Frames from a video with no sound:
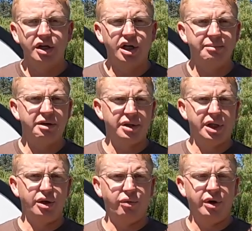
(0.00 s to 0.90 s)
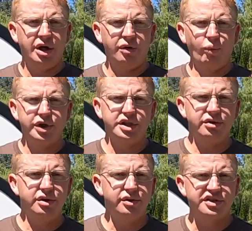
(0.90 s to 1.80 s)
Comment below, what do
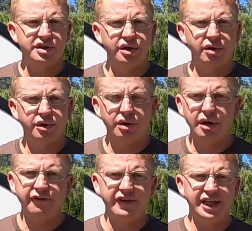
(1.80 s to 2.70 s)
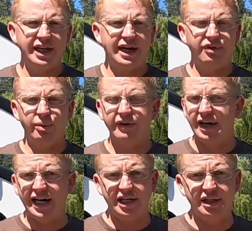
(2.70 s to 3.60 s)
you do to secure your RV? Have you
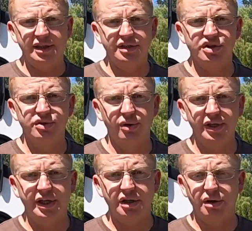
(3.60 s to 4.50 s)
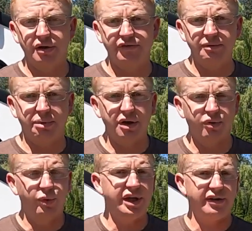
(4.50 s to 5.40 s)
ever had anything stolen at an RV
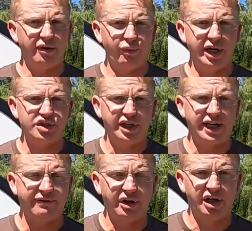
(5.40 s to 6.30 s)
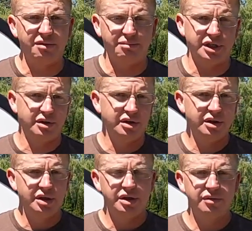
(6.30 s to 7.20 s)
park? We actually have not, but
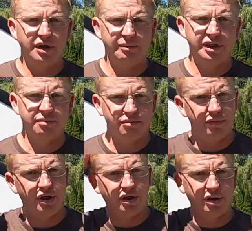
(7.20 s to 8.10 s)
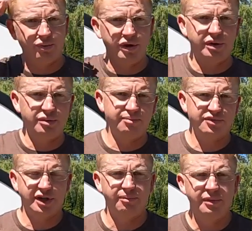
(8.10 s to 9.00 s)
I mean, knock on wood.
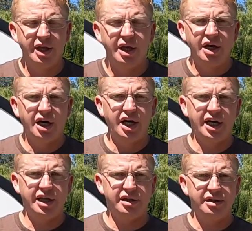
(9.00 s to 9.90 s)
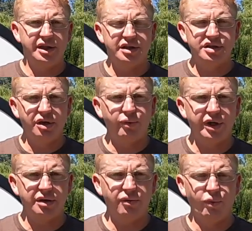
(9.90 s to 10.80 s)
So let us know
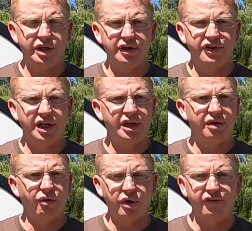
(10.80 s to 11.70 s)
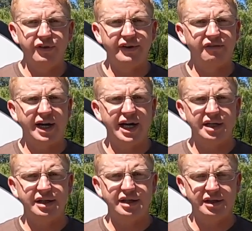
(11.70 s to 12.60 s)
what you've done, or if you've ever
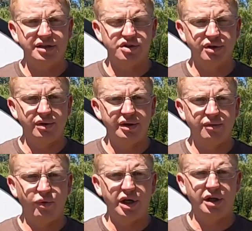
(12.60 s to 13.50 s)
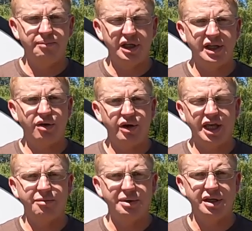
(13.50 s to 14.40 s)
had anything stolen while being out
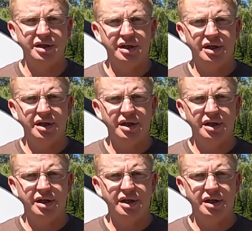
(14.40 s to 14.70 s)
camping.